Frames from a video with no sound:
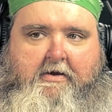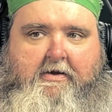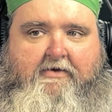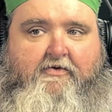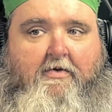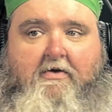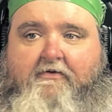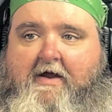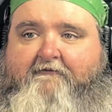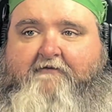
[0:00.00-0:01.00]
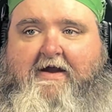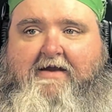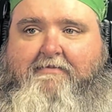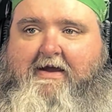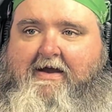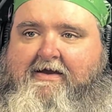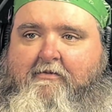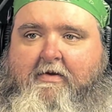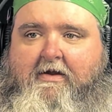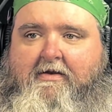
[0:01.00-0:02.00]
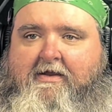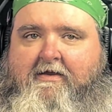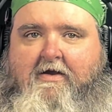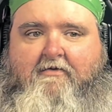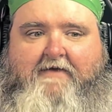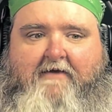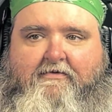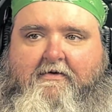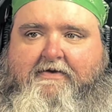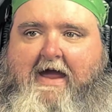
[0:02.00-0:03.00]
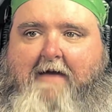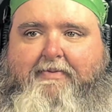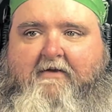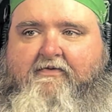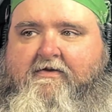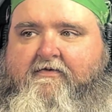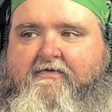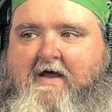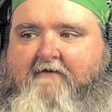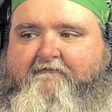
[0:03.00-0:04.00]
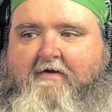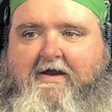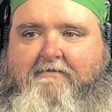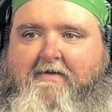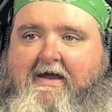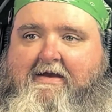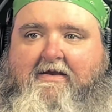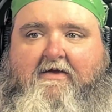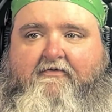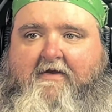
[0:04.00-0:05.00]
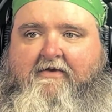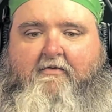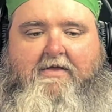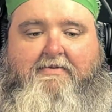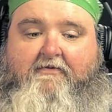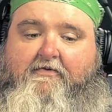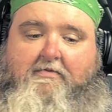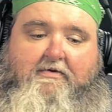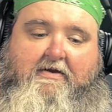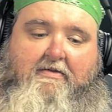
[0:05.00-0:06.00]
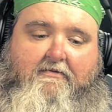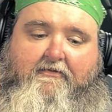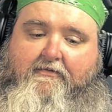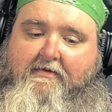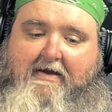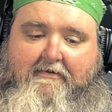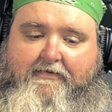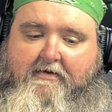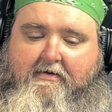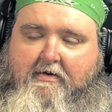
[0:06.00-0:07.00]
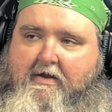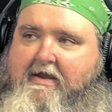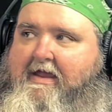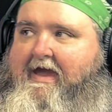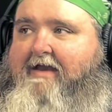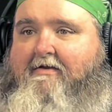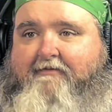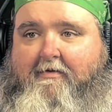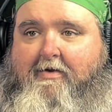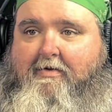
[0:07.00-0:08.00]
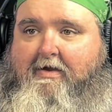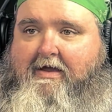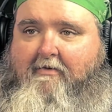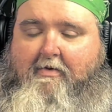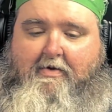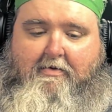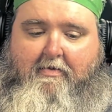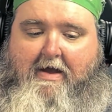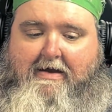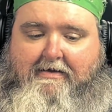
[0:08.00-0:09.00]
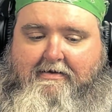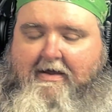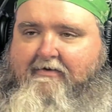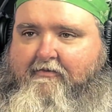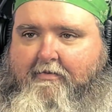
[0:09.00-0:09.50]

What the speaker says: Joyner's not afraid, man. He goes after the topics, and he's just not afraid, man. And like I said, he's one of the best storytellers out there. I don't know if I want to rewind. I'll just...